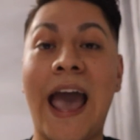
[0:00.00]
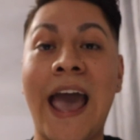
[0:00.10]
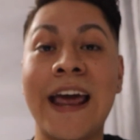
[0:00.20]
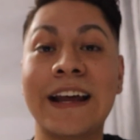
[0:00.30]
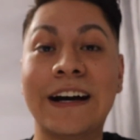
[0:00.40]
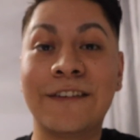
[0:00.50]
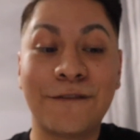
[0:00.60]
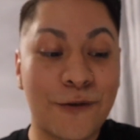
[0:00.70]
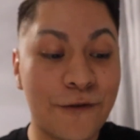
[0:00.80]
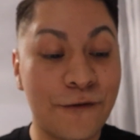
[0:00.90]
And
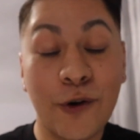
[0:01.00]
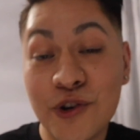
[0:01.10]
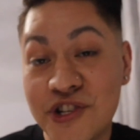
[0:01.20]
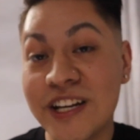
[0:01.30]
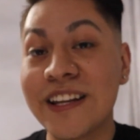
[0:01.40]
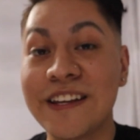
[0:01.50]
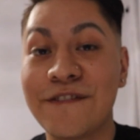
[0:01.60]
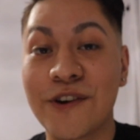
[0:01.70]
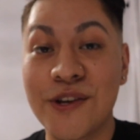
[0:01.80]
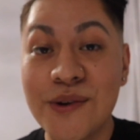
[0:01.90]
unfortunately
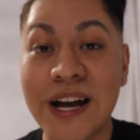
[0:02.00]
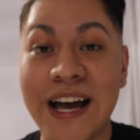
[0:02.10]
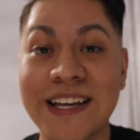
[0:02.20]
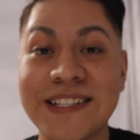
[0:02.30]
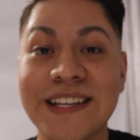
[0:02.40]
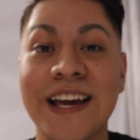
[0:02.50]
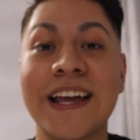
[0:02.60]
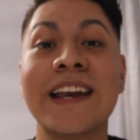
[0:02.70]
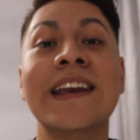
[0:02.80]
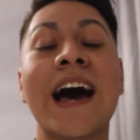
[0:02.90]
for you guys,
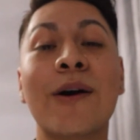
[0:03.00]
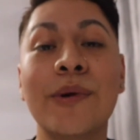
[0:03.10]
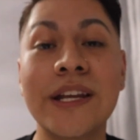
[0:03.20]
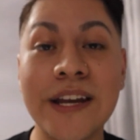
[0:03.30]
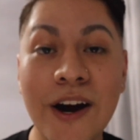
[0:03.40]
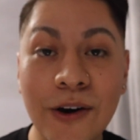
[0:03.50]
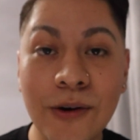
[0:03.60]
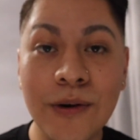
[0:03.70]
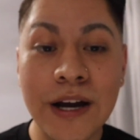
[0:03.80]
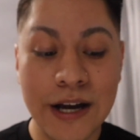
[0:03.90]
now we
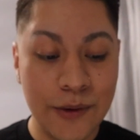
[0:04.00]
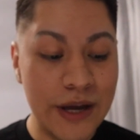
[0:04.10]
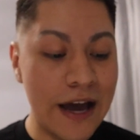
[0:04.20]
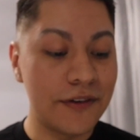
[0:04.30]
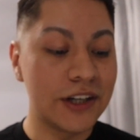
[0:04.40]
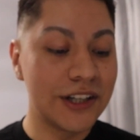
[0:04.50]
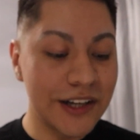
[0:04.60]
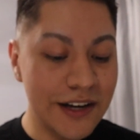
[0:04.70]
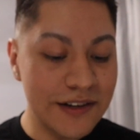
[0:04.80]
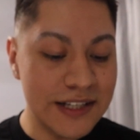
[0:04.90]
know, we have a
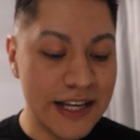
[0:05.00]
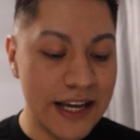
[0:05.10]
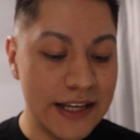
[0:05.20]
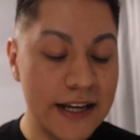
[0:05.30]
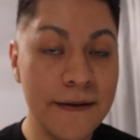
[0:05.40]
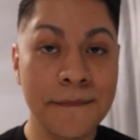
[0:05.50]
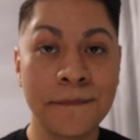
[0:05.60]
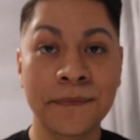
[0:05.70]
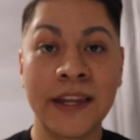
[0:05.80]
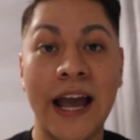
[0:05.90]
good understanding.
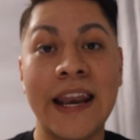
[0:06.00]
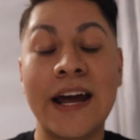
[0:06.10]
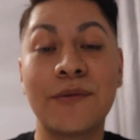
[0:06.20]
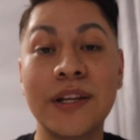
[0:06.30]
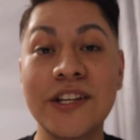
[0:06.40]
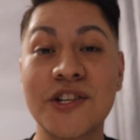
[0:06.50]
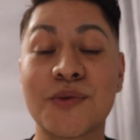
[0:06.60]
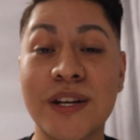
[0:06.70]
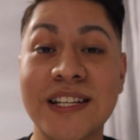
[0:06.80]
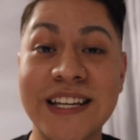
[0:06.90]
And I really
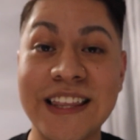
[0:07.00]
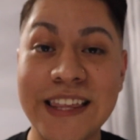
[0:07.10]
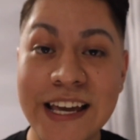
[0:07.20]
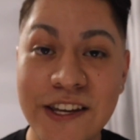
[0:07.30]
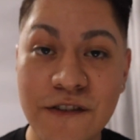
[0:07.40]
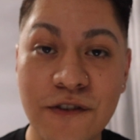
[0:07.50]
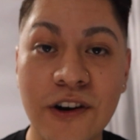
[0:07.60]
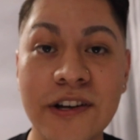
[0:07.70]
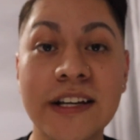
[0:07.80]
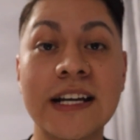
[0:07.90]
just want to say thank you for
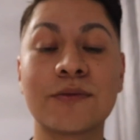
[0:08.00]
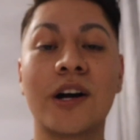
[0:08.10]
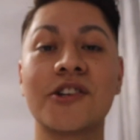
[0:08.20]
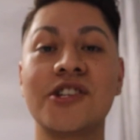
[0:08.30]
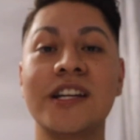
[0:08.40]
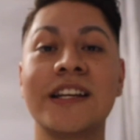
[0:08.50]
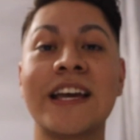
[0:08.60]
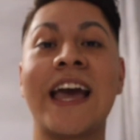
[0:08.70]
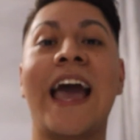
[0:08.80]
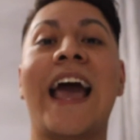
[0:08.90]
all you guys watching,
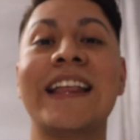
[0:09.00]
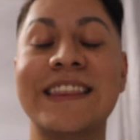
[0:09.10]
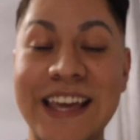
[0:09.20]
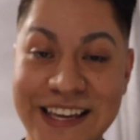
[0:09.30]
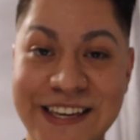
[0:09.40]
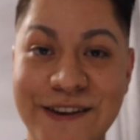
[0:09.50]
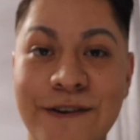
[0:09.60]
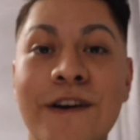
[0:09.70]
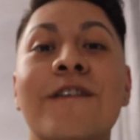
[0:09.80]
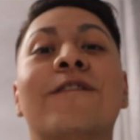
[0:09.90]
and thank
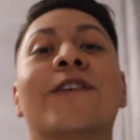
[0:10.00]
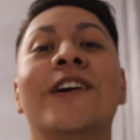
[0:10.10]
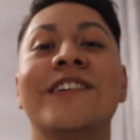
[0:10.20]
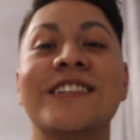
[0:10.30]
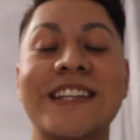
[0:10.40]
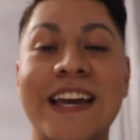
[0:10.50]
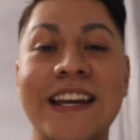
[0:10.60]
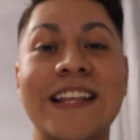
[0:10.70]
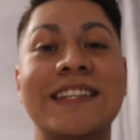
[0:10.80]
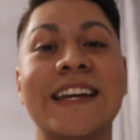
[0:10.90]
you for
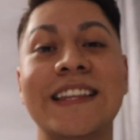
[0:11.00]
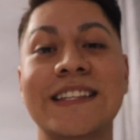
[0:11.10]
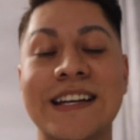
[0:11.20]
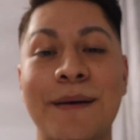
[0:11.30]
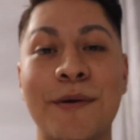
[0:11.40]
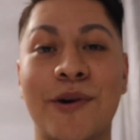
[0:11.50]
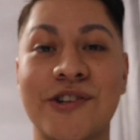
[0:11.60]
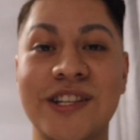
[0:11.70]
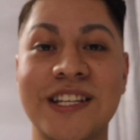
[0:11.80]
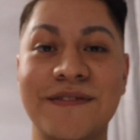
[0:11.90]
understanding and taking the time and
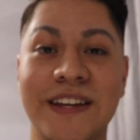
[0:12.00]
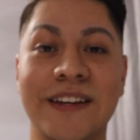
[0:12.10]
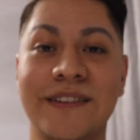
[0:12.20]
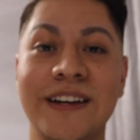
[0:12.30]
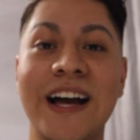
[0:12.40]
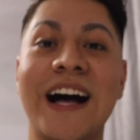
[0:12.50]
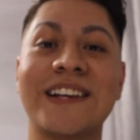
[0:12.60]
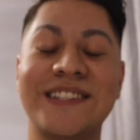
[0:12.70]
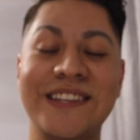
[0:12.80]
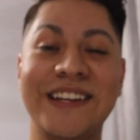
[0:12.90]
watching this video.
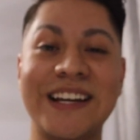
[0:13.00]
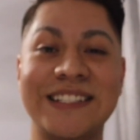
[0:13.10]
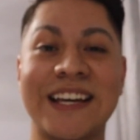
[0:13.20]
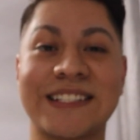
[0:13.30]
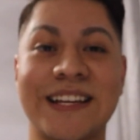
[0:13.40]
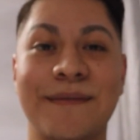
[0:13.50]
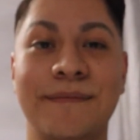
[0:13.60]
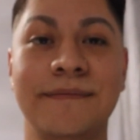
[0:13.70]
I'll see you guys next time.